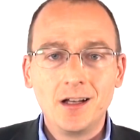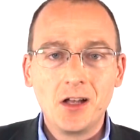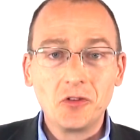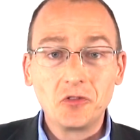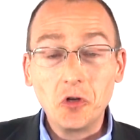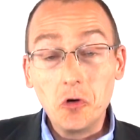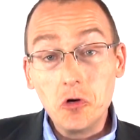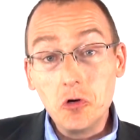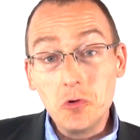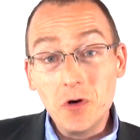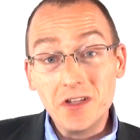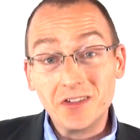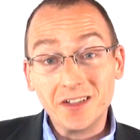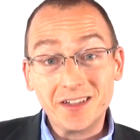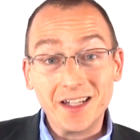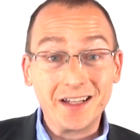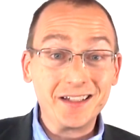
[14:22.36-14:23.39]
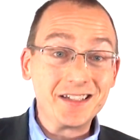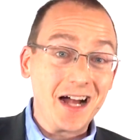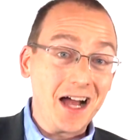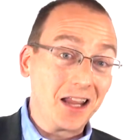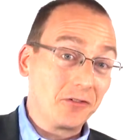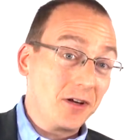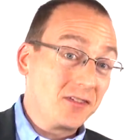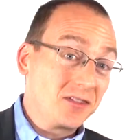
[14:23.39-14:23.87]
So who is it that can
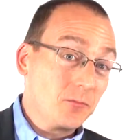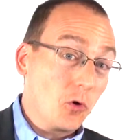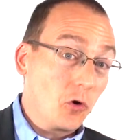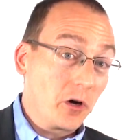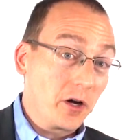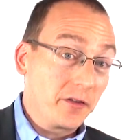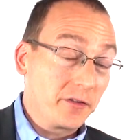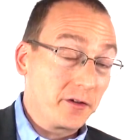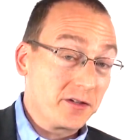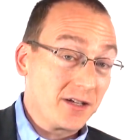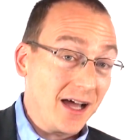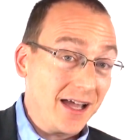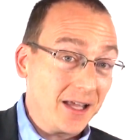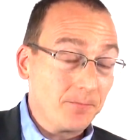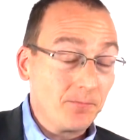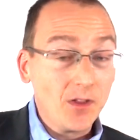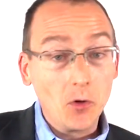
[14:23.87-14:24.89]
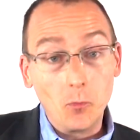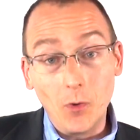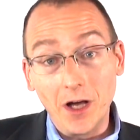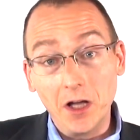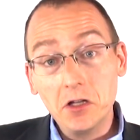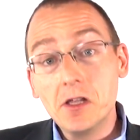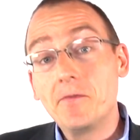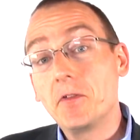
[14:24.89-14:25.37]
tolerate some oil in their diet?
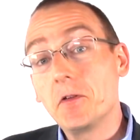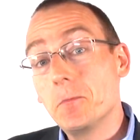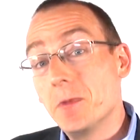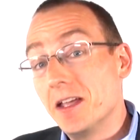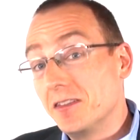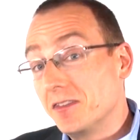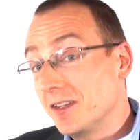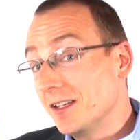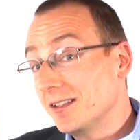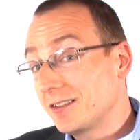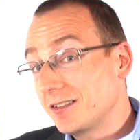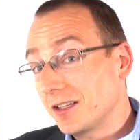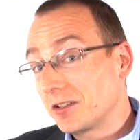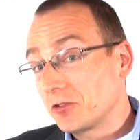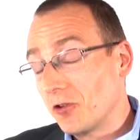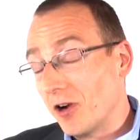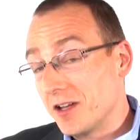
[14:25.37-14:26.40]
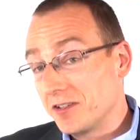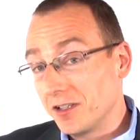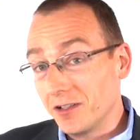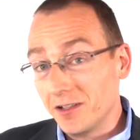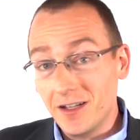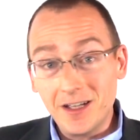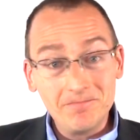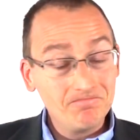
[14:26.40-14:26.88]
Well, if you meet these 6
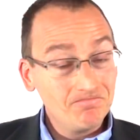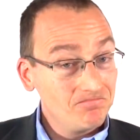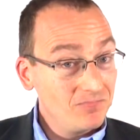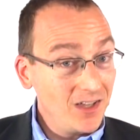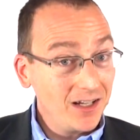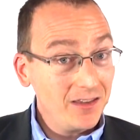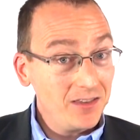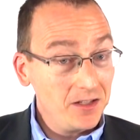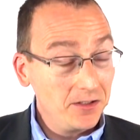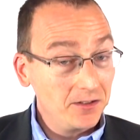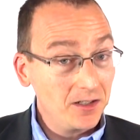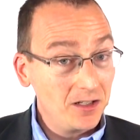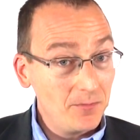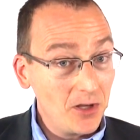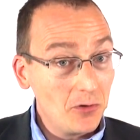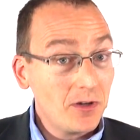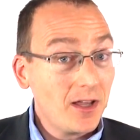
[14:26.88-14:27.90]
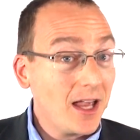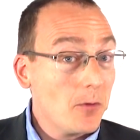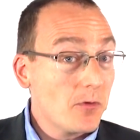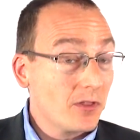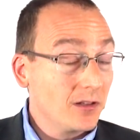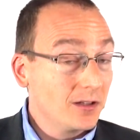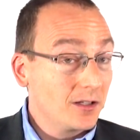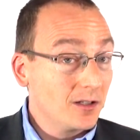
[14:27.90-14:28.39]
criteria, then I think you're going to be okay
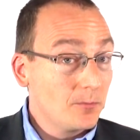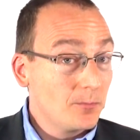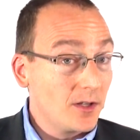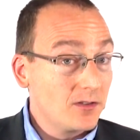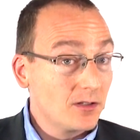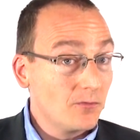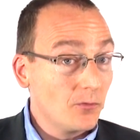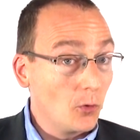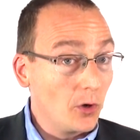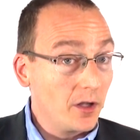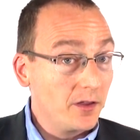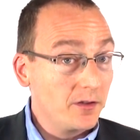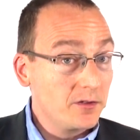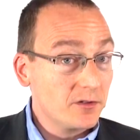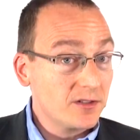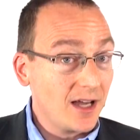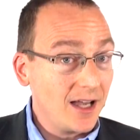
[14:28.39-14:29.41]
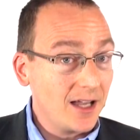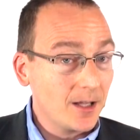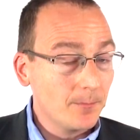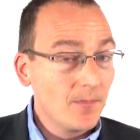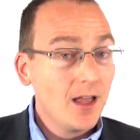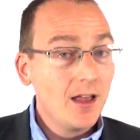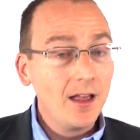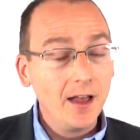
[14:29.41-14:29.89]
with little bits of oil in your
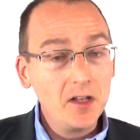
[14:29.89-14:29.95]
diet.